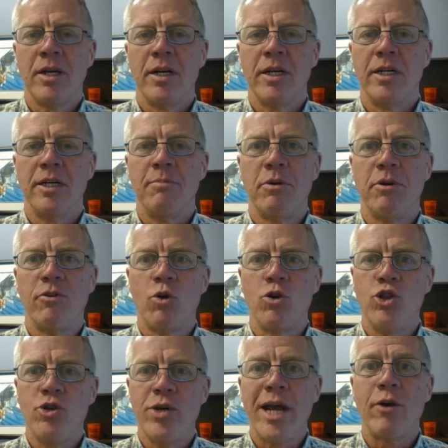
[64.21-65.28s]
But of
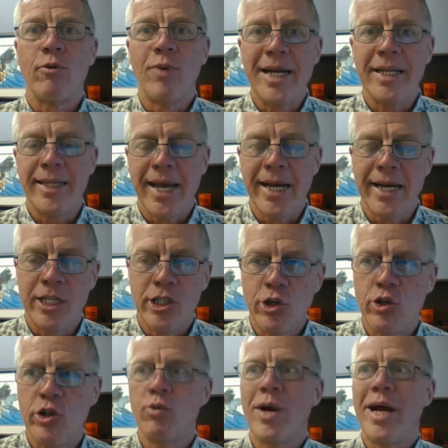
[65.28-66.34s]
course you can't write that until
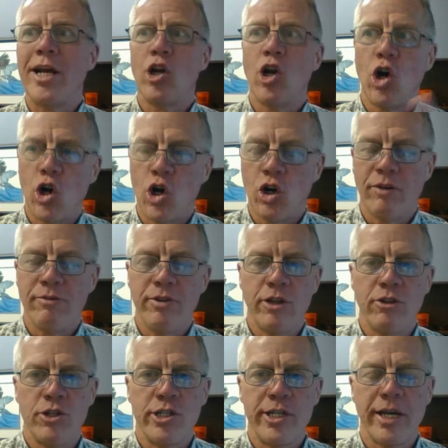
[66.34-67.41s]
you write all of the
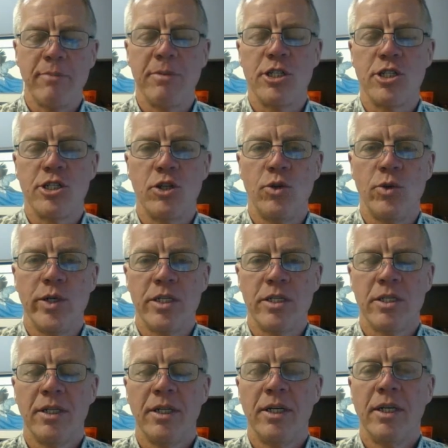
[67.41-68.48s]
other segments. So
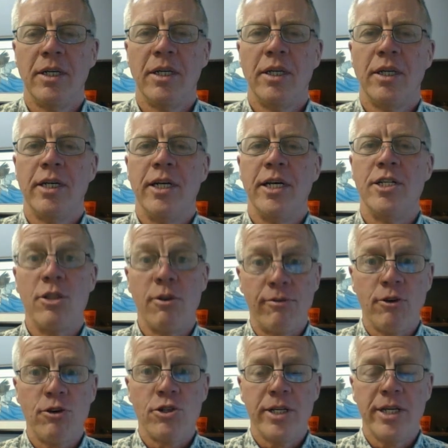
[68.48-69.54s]
it's the
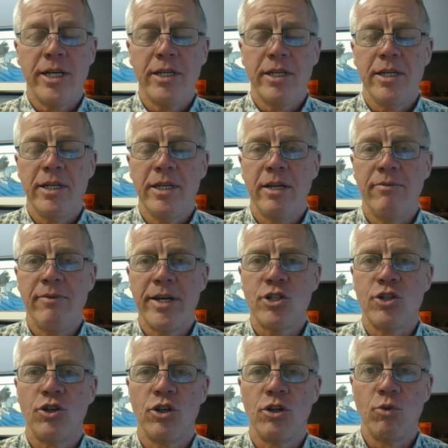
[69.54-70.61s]
first thing the
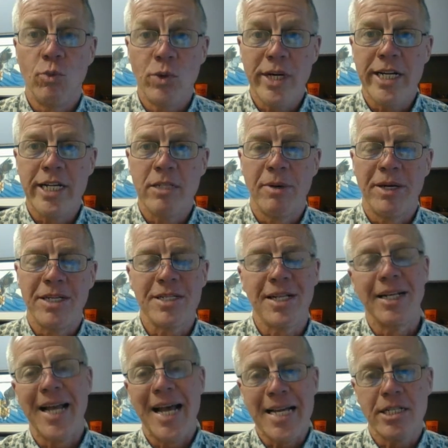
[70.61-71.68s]
investor reads, but it's
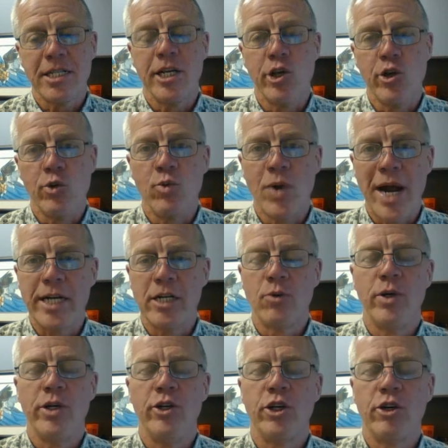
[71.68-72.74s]
the last thing you write
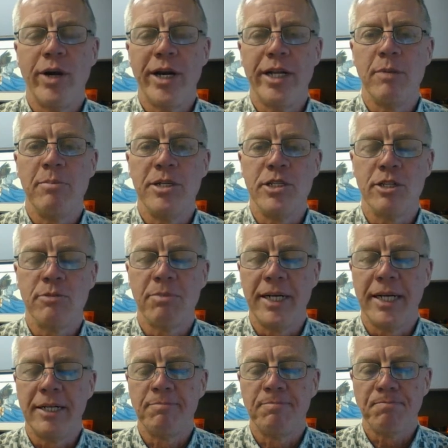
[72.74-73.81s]
when you're creating a business
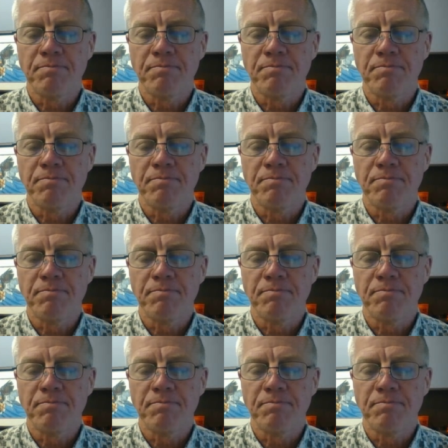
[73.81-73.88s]
plan.